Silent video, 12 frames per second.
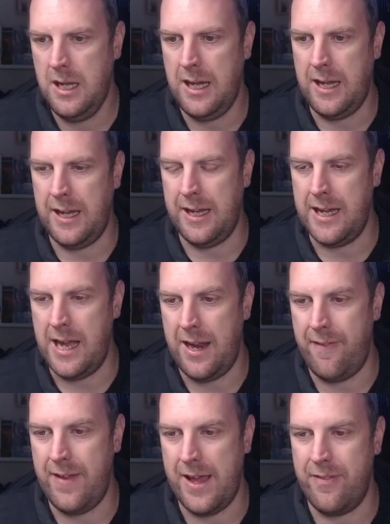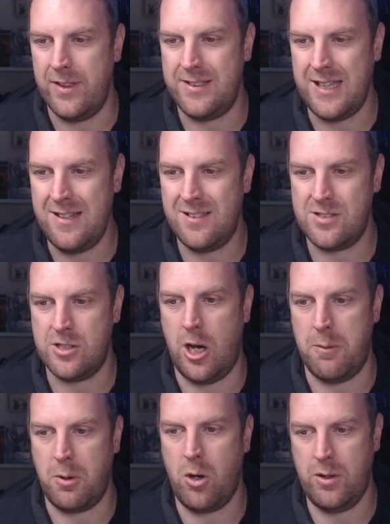And then the Data
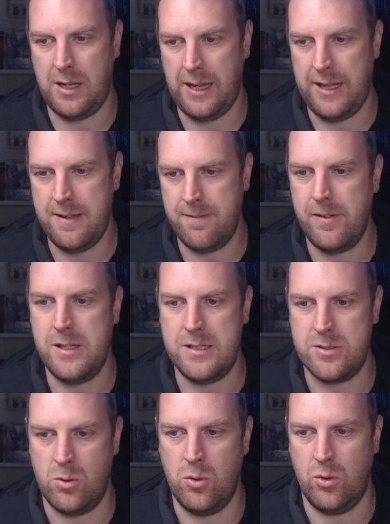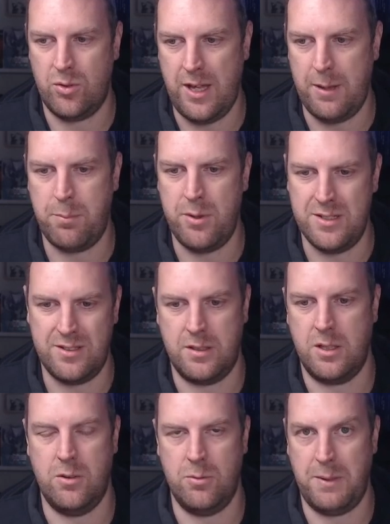Psalm Conclave is all Tech Priests and
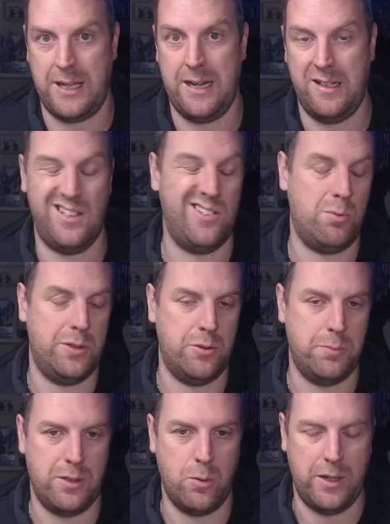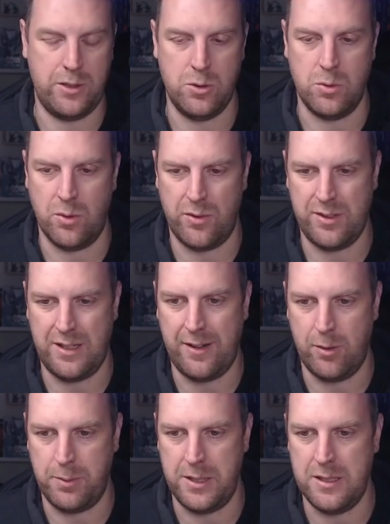Cult Mechanicus, which will be quite cool. So
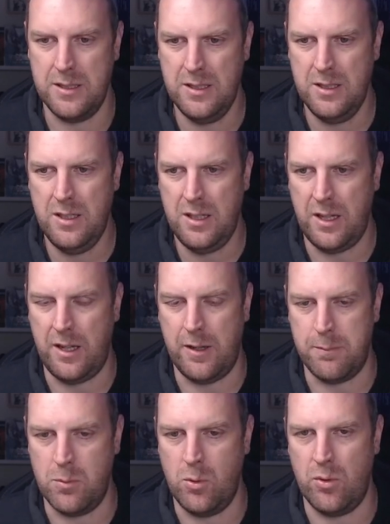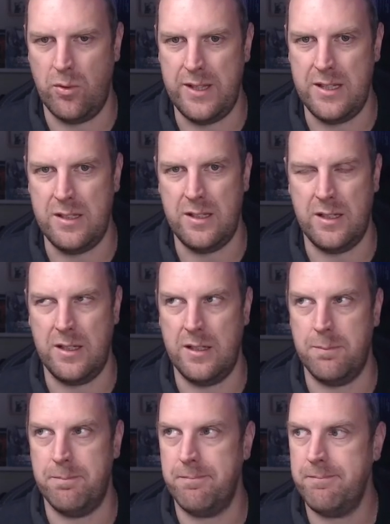that'll be all the
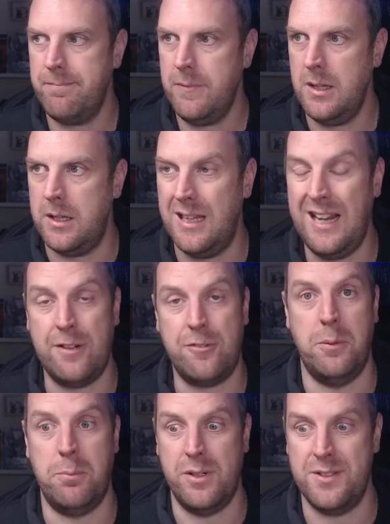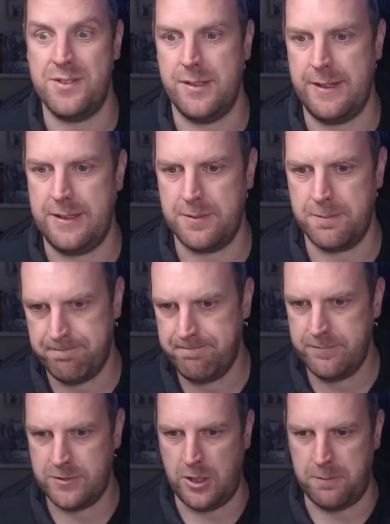Electro Priests and things.
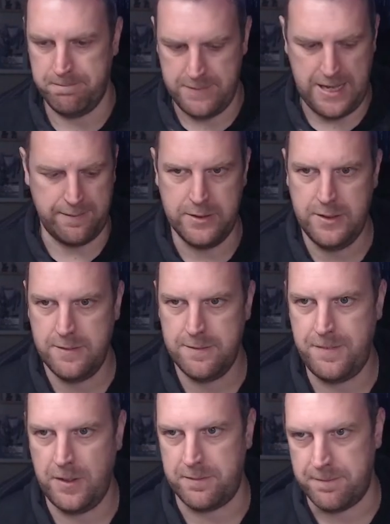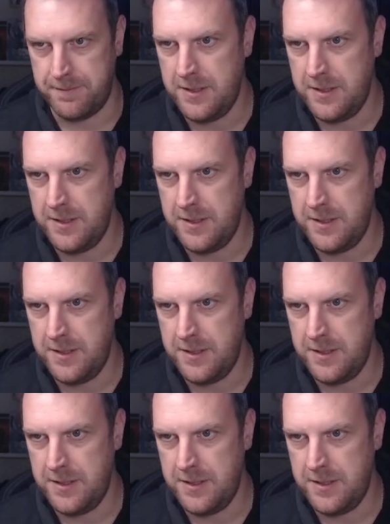So yeah, fun.